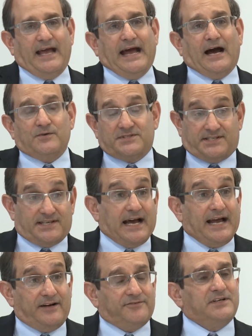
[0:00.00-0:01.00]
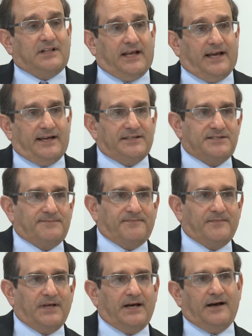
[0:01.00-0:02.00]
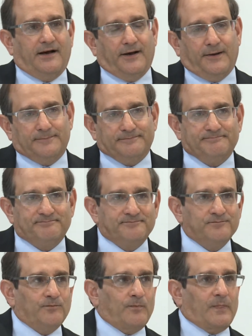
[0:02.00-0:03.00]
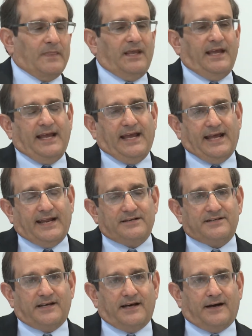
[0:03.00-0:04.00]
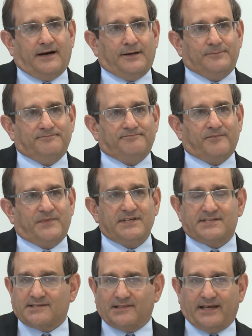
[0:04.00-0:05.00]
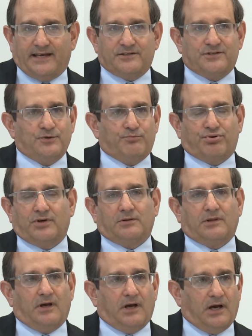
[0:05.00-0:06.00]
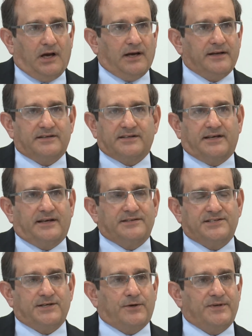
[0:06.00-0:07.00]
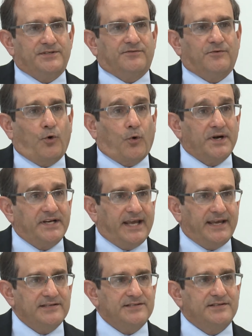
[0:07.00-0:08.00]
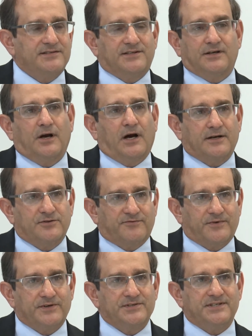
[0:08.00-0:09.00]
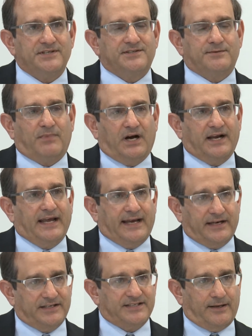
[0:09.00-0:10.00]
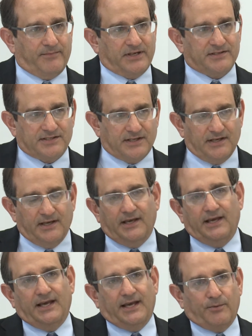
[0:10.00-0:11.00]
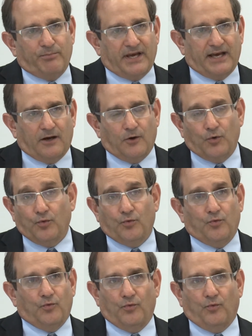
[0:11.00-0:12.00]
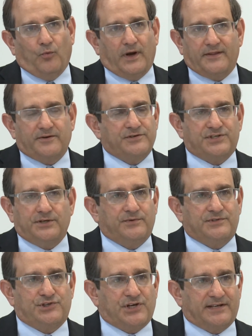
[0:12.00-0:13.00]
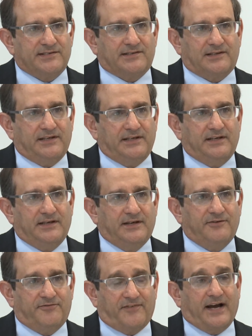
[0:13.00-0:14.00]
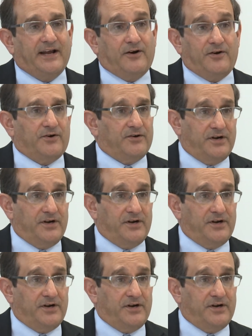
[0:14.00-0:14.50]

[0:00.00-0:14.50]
outside of class um, and um, this led to prolonged uh, series of court cases and controversies among academics about whether she was justly fired or